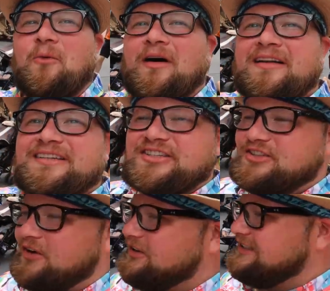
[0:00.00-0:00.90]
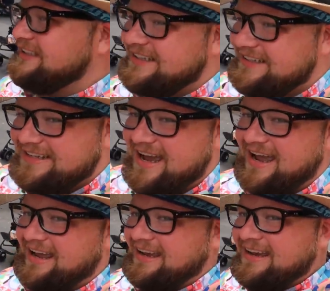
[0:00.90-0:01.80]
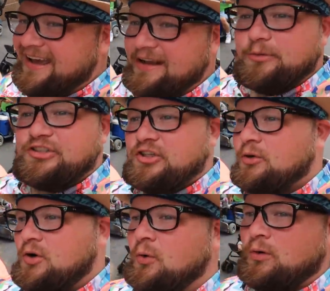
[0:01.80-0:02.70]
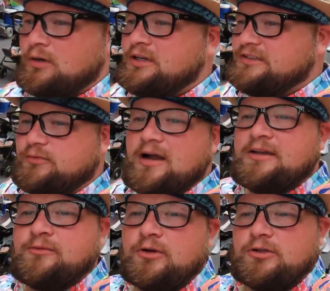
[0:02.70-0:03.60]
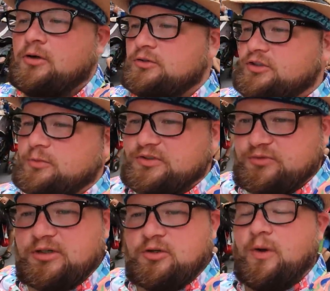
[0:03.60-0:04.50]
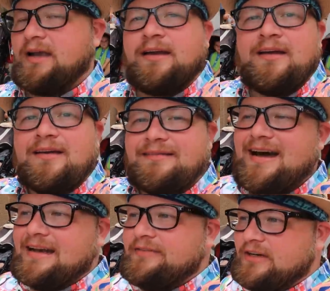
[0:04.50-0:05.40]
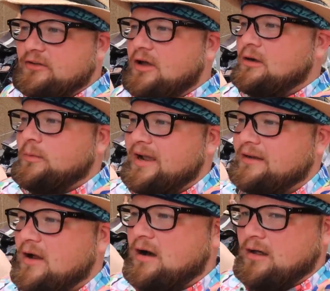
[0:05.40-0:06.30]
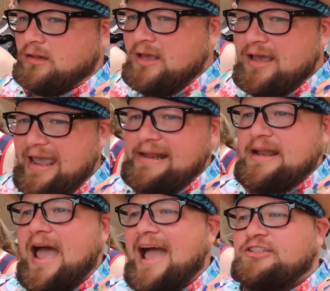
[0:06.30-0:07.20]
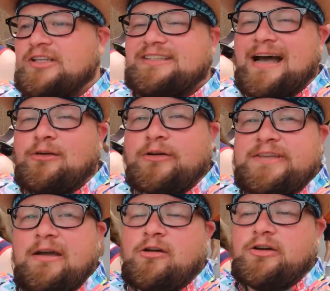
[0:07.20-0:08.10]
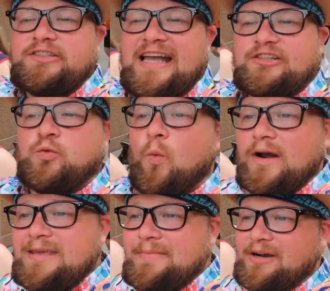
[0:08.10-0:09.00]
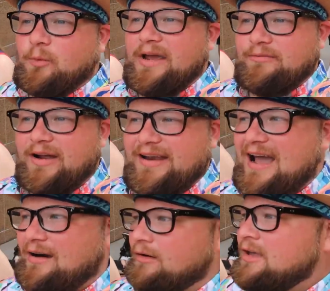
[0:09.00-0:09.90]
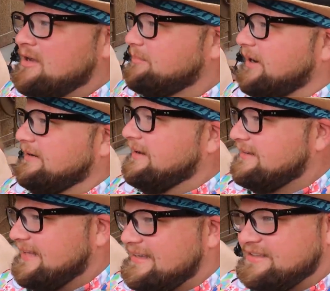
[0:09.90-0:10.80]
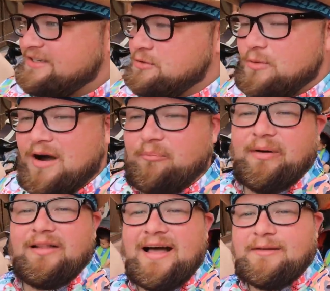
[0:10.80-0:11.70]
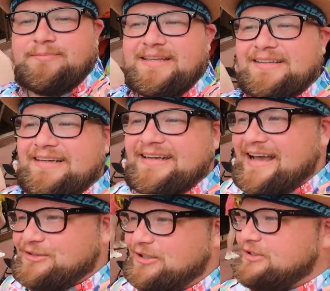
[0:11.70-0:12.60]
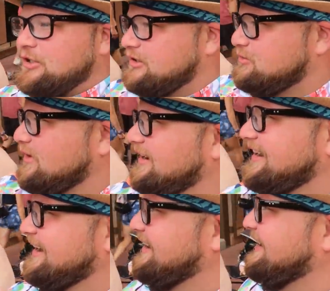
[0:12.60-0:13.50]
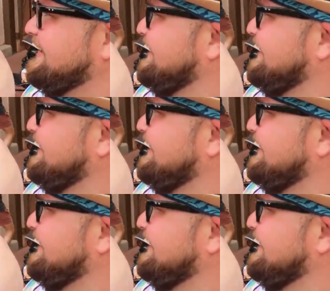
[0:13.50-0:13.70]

What a start to the day. And it was so cool because Rock and Roller Coaster was real quick, not even a long wait at all. And actually Tower of Terror is at twenty minute wait right now. But thanks to uh, Bellhop Dylan, he actually took us right in.